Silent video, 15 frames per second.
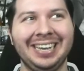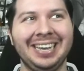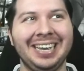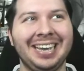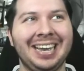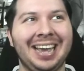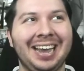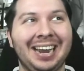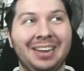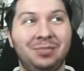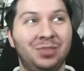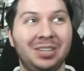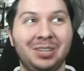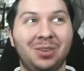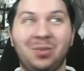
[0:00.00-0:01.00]
and I
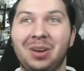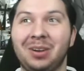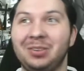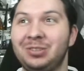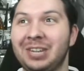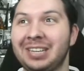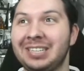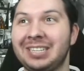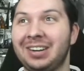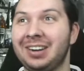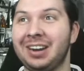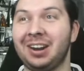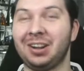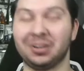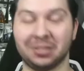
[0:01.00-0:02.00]
really don't want to drag this out any
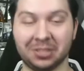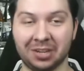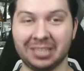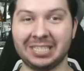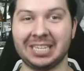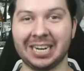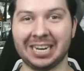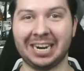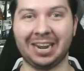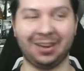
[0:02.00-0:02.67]
longer. So let's check it out.